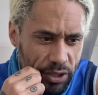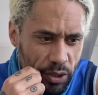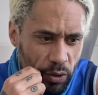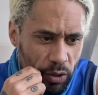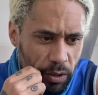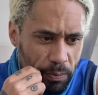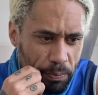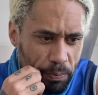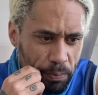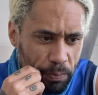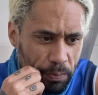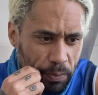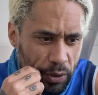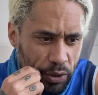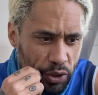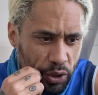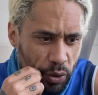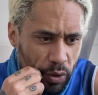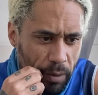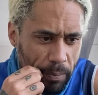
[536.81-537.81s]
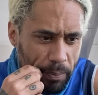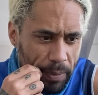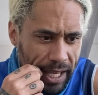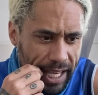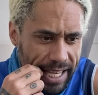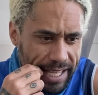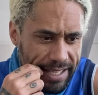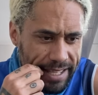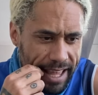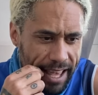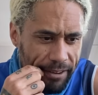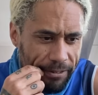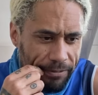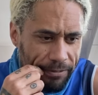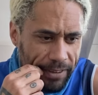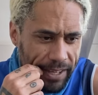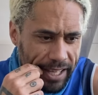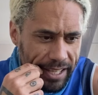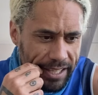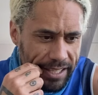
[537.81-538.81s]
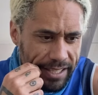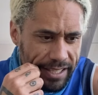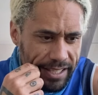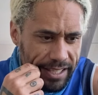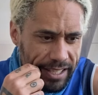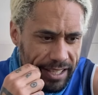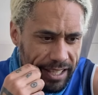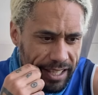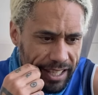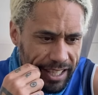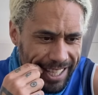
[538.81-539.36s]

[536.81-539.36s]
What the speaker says: to appease their fears,